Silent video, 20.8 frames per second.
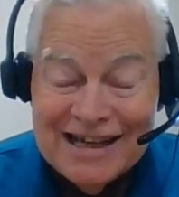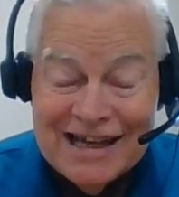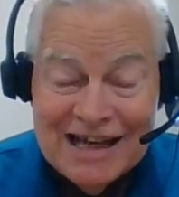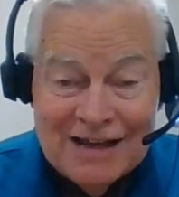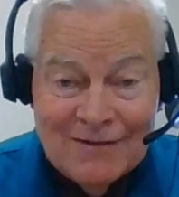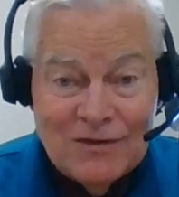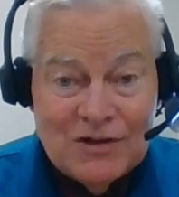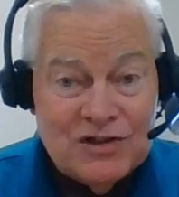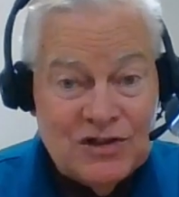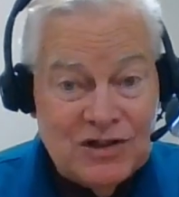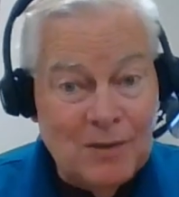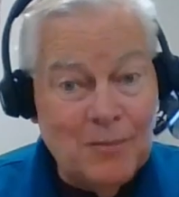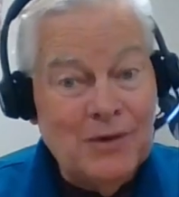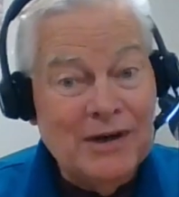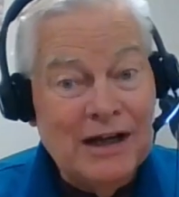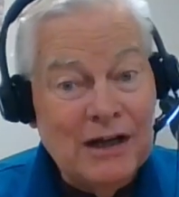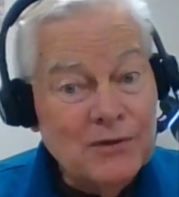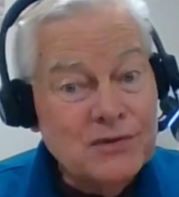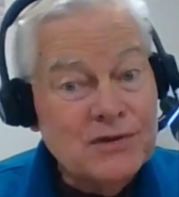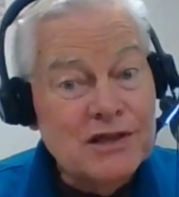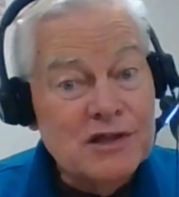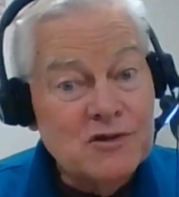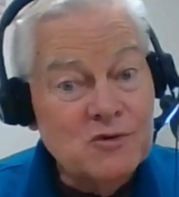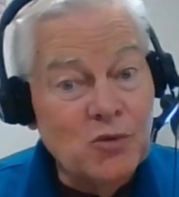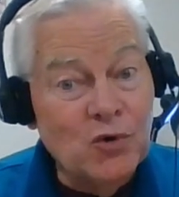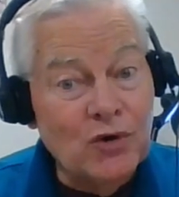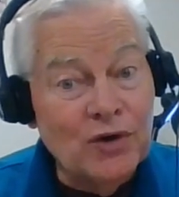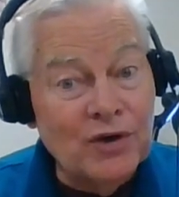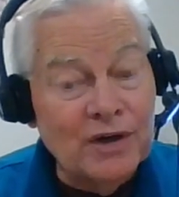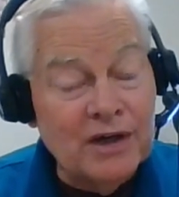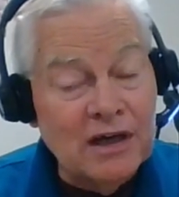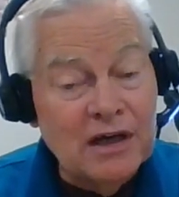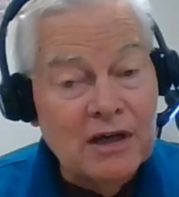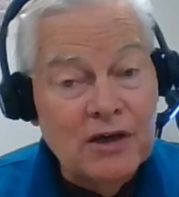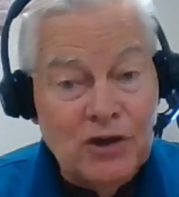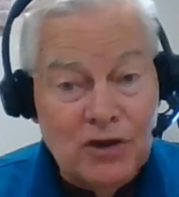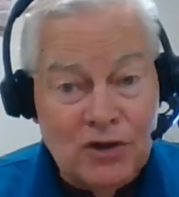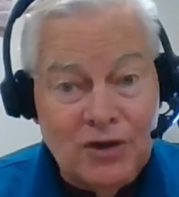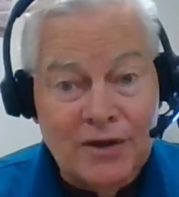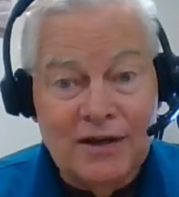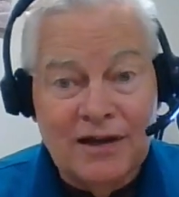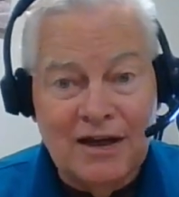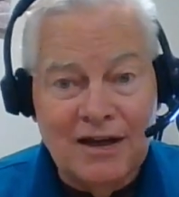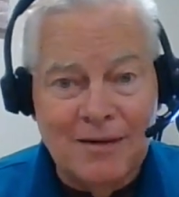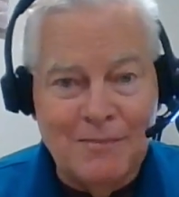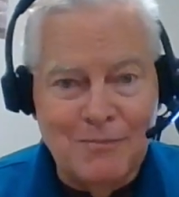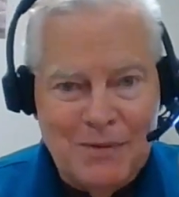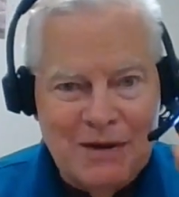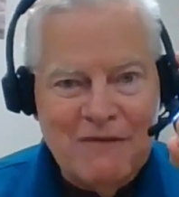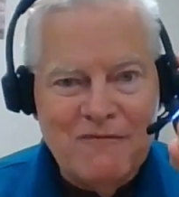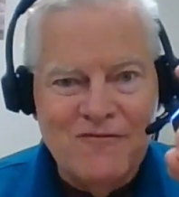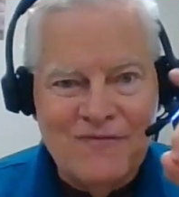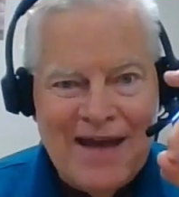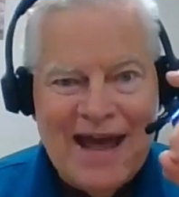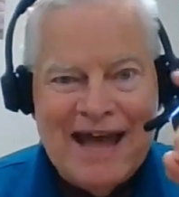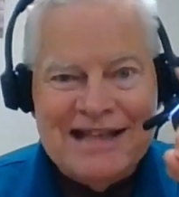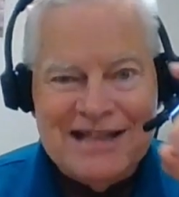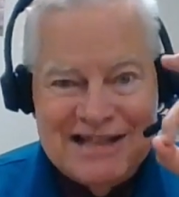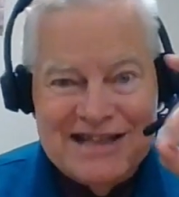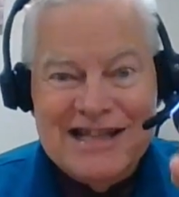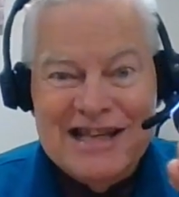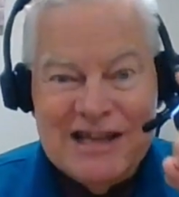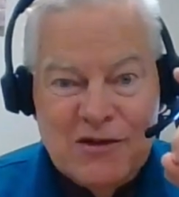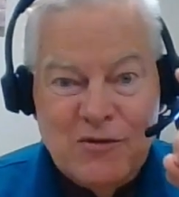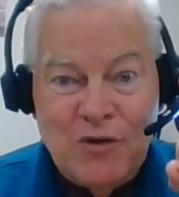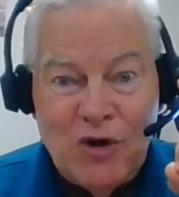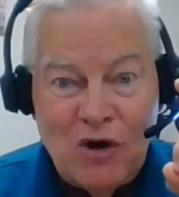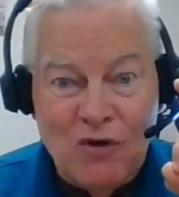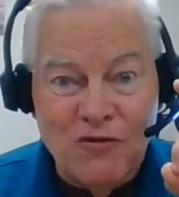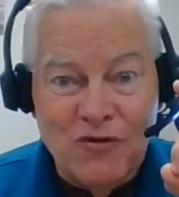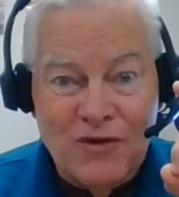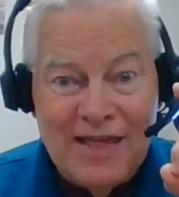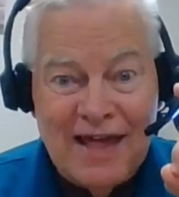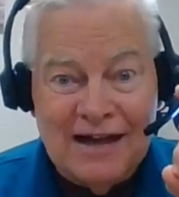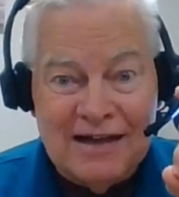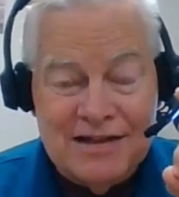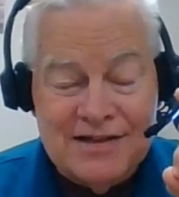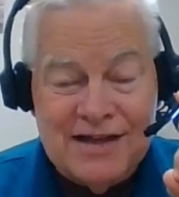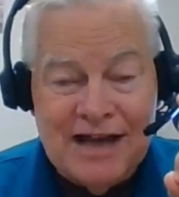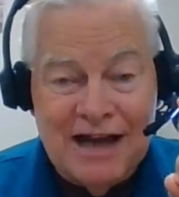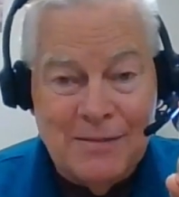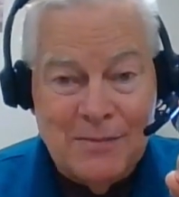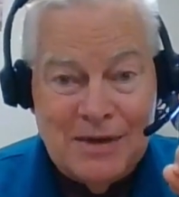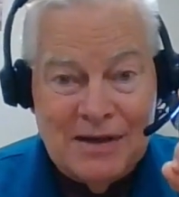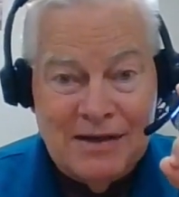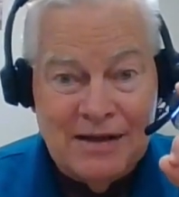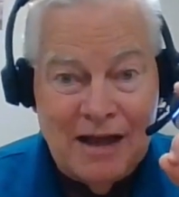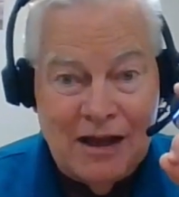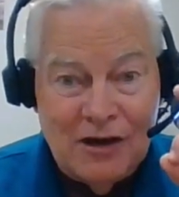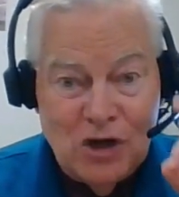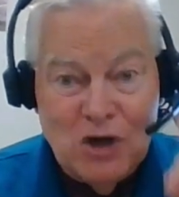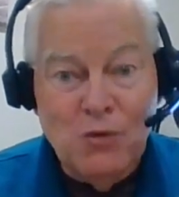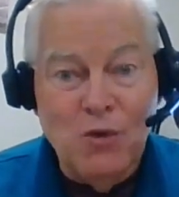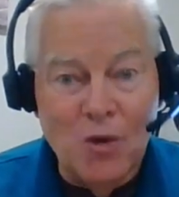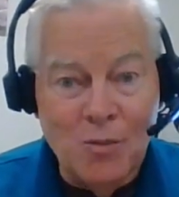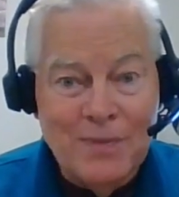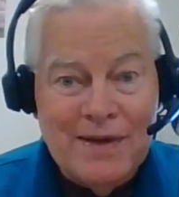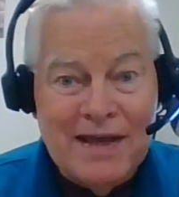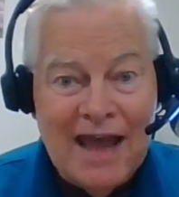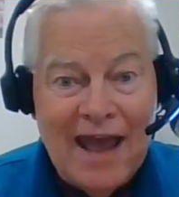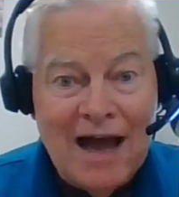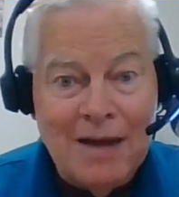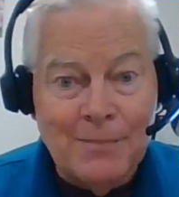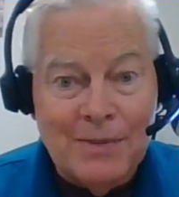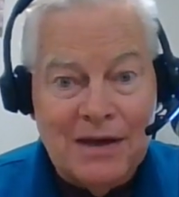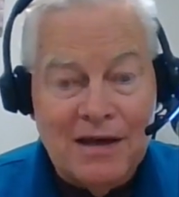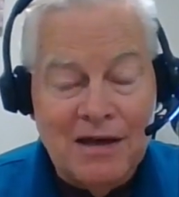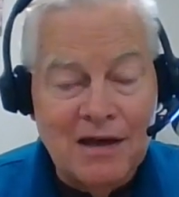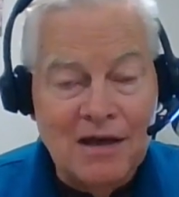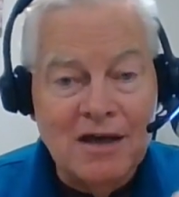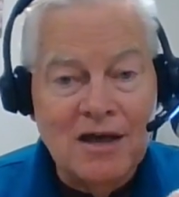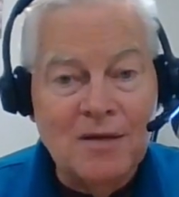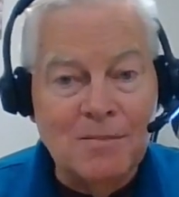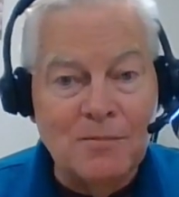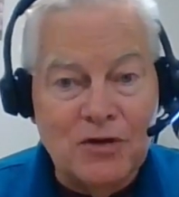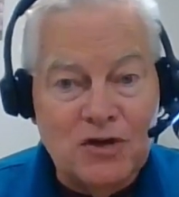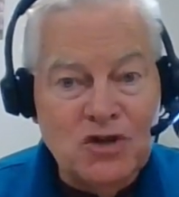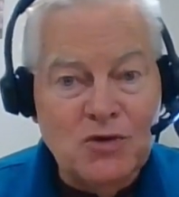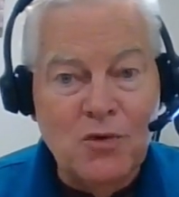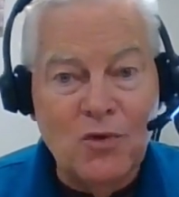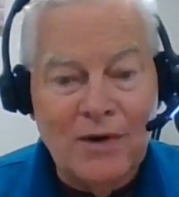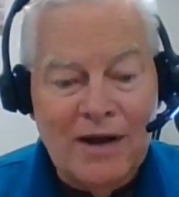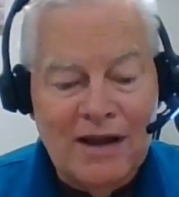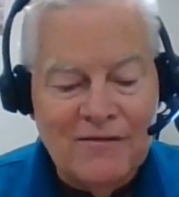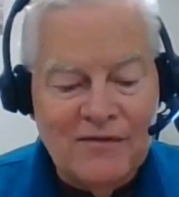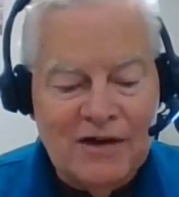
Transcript: If it's someone else's work, you're going to get a big fat 0 for that assignment, and you won't be happy, but you won't have